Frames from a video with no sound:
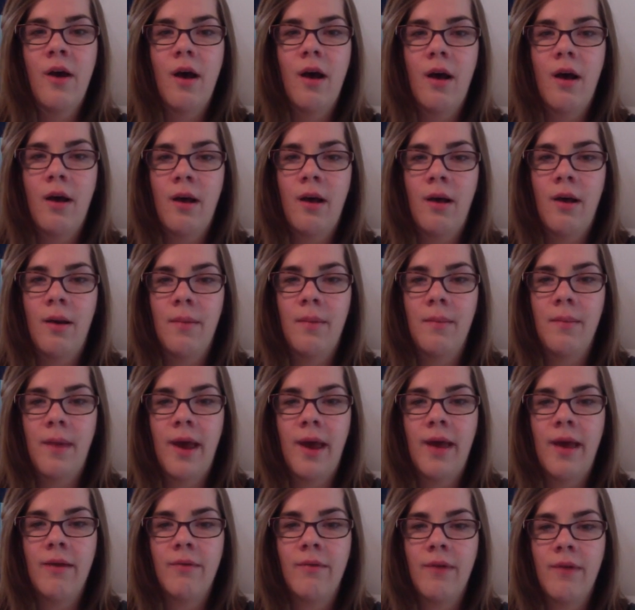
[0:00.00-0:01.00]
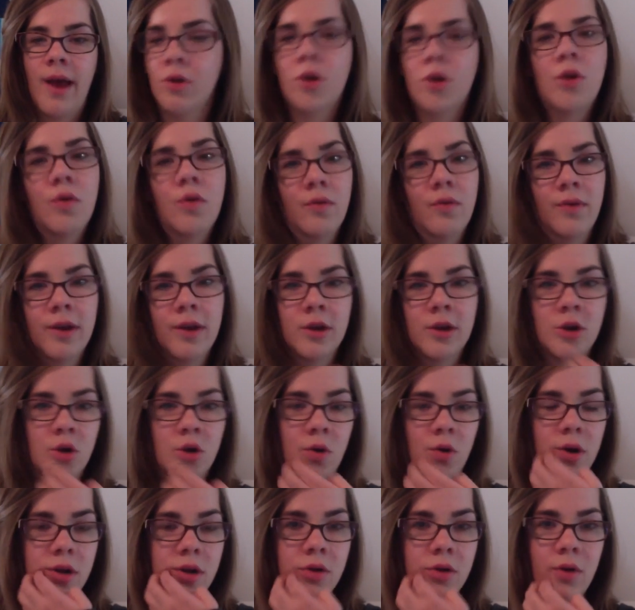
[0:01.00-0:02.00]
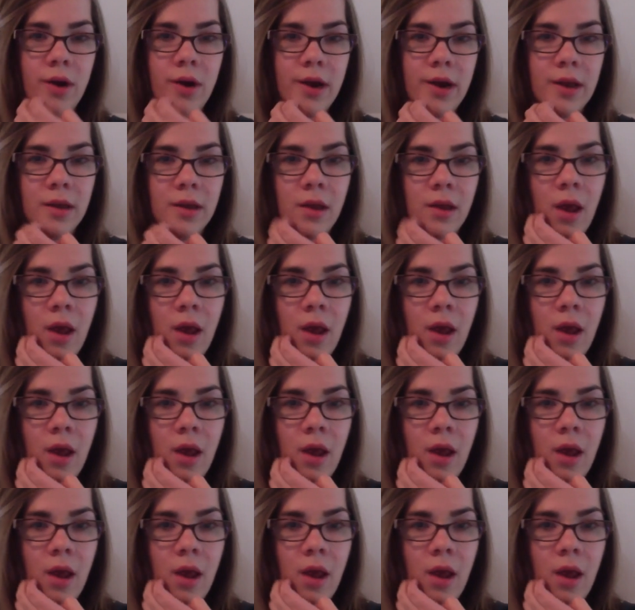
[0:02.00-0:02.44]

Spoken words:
I read 2 of his short stories.